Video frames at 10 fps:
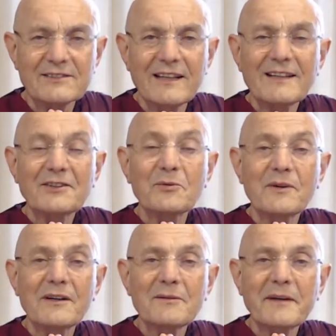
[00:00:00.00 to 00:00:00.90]
you
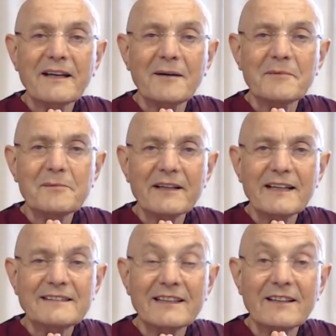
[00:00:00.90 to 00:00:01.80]
will become
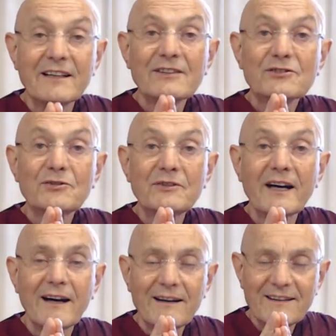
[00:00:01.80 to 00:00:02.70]
liberated sooner
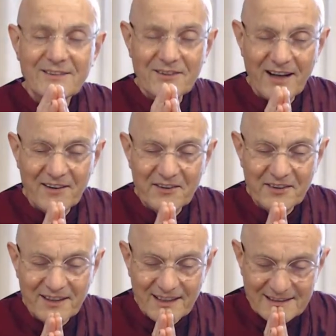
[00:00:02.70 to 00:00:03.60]
rather than
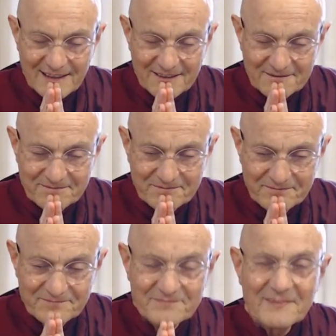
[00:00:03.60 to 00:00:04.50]
later.
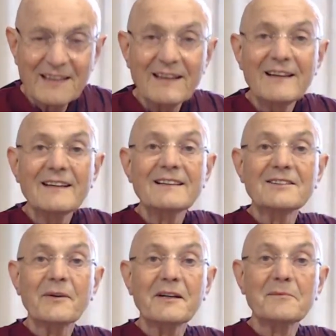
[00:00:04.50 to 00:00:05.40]
So we
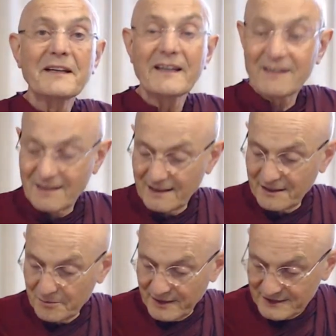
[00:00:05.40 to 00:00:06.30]
can begin a little
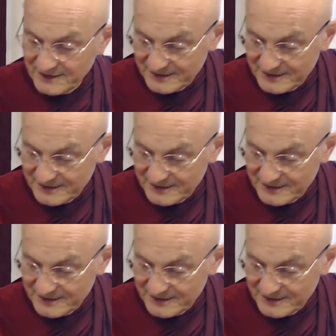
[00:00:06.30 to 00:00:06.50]
practice.